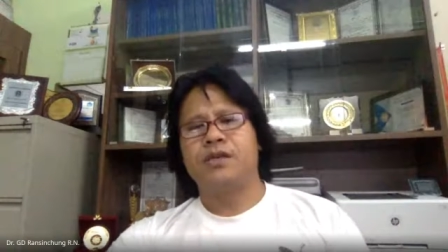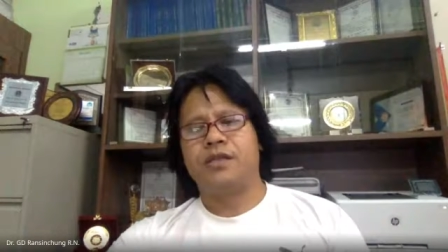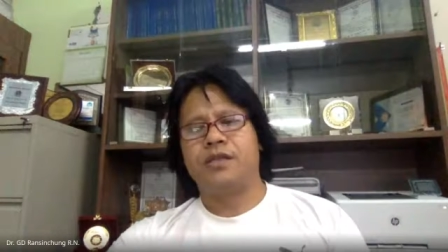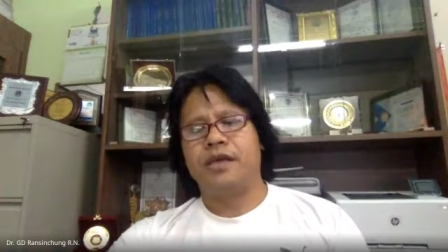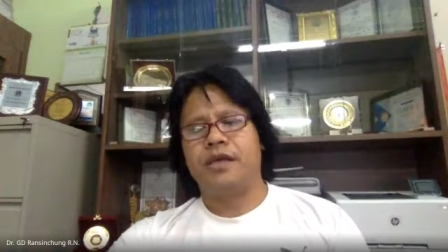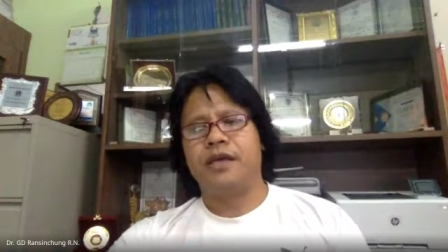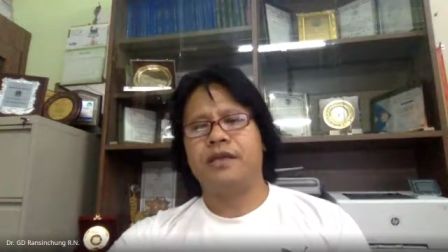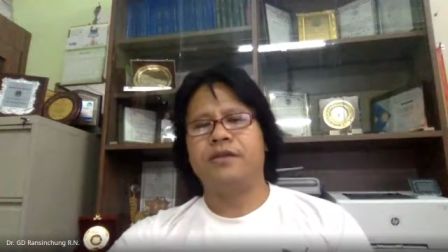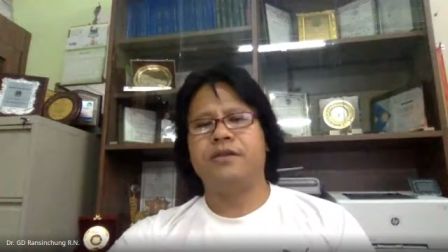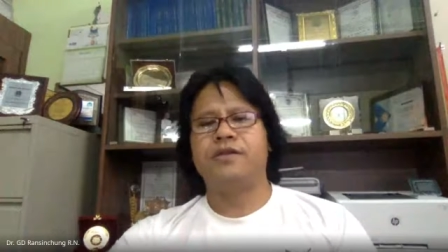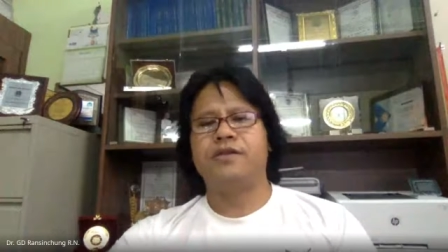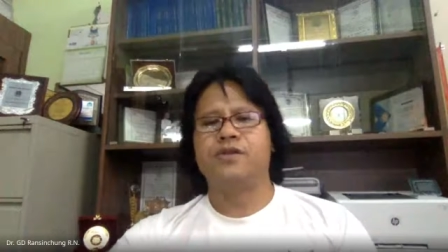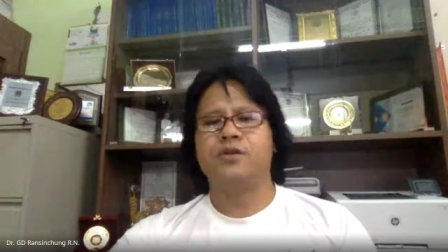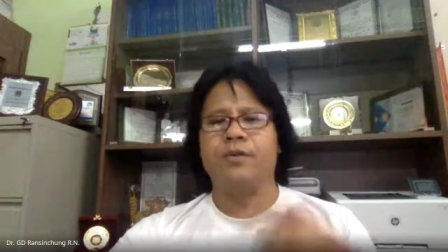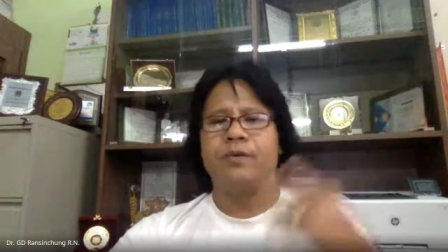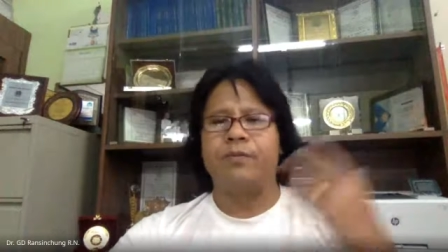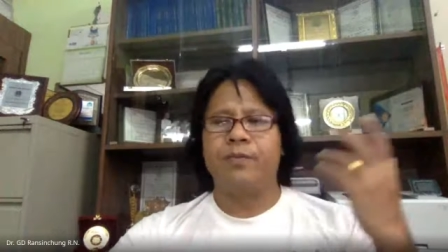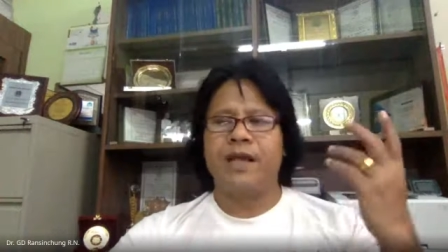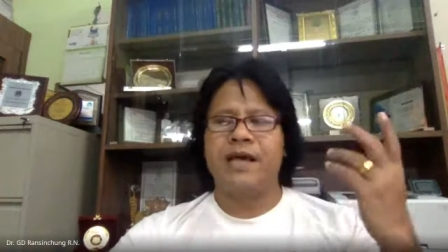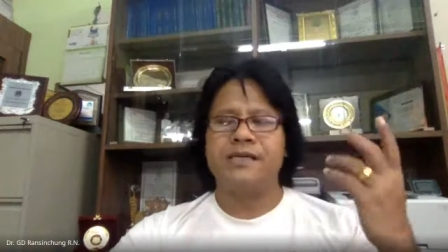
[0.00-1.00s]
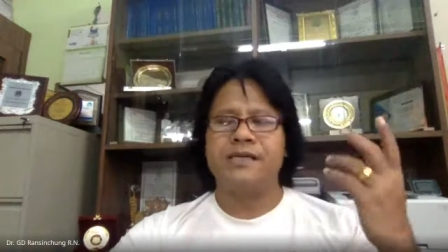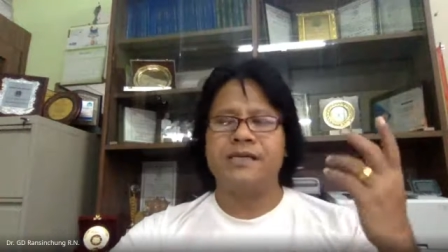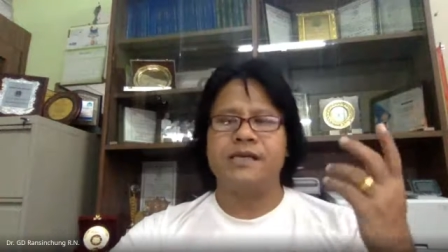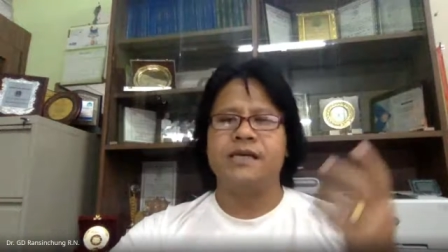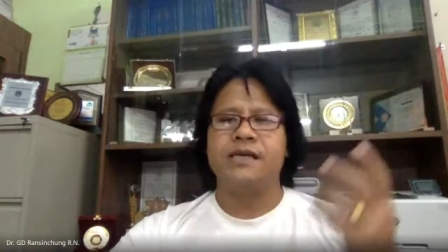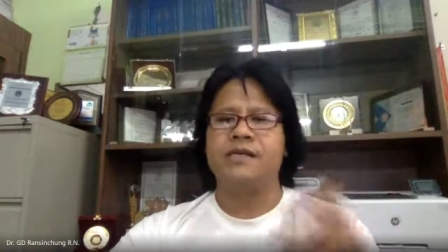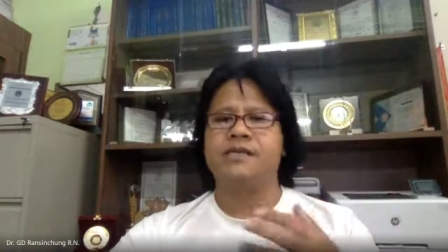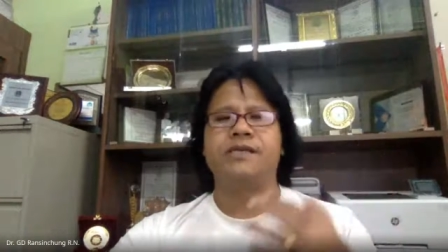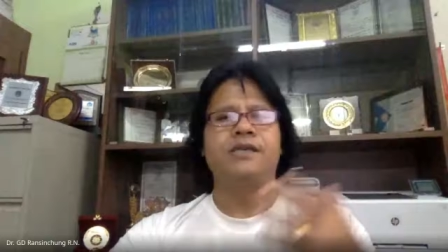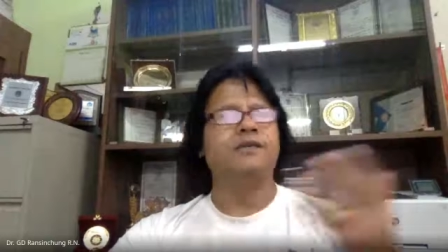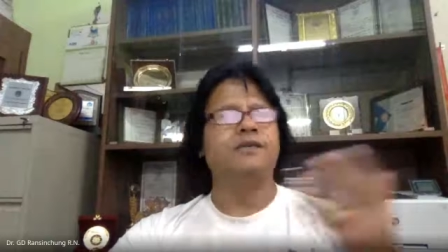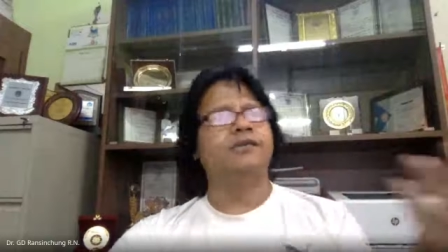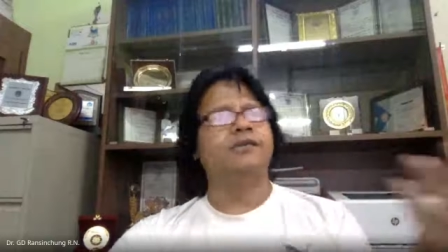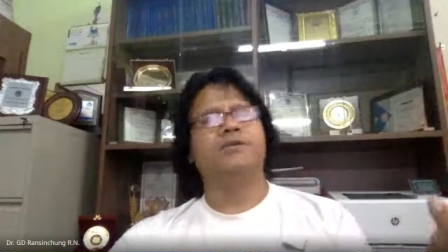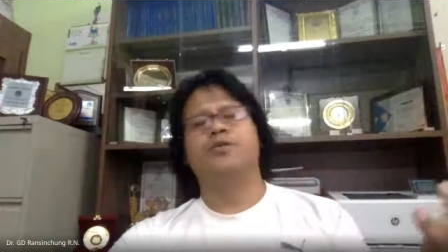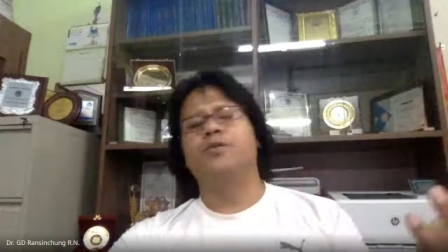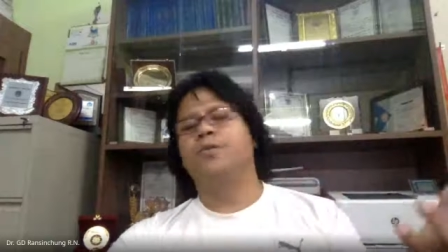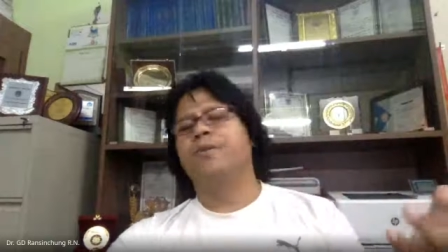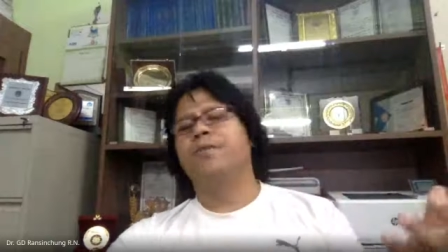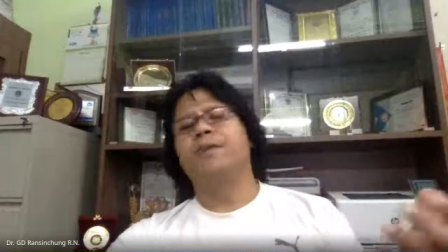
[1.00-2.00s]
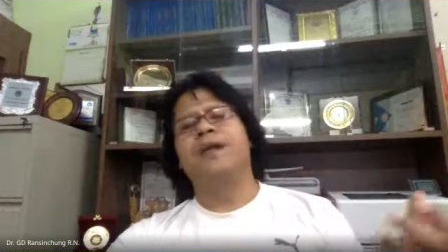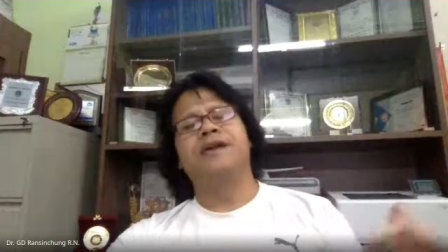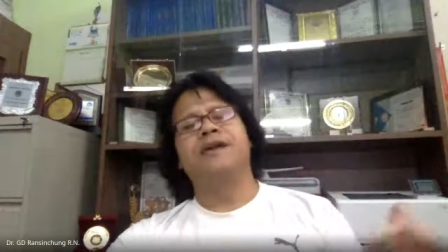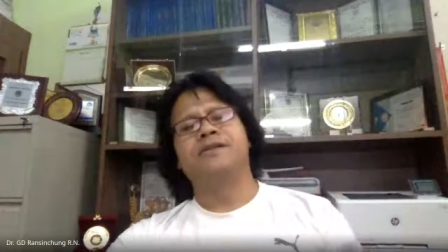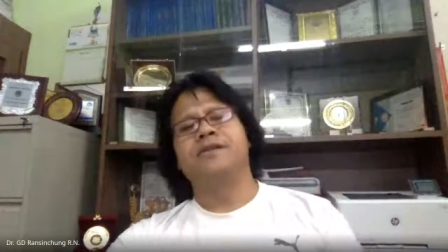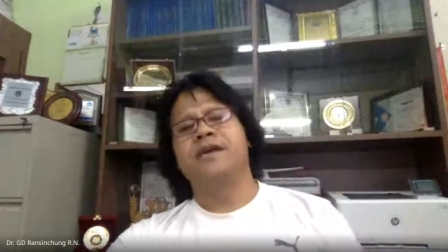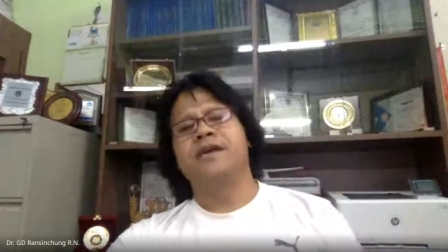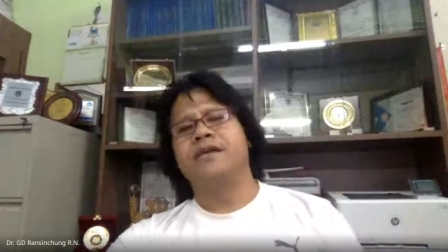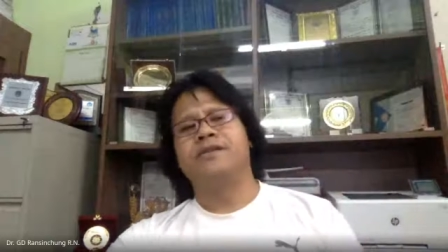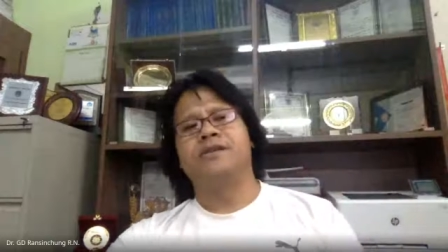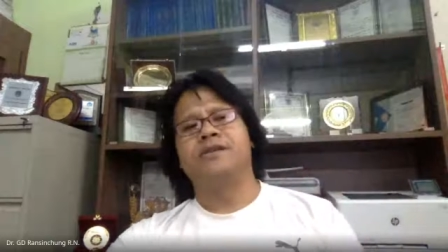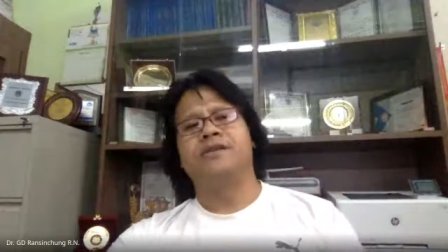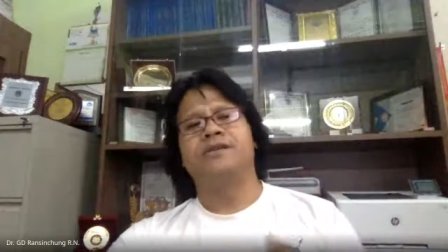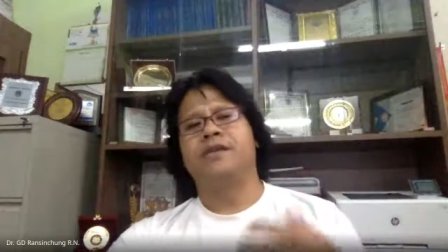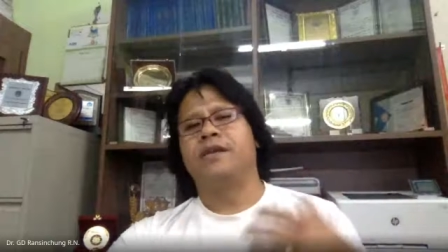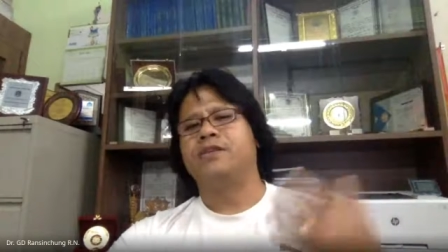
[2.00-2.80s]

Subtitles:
then the superplasizers,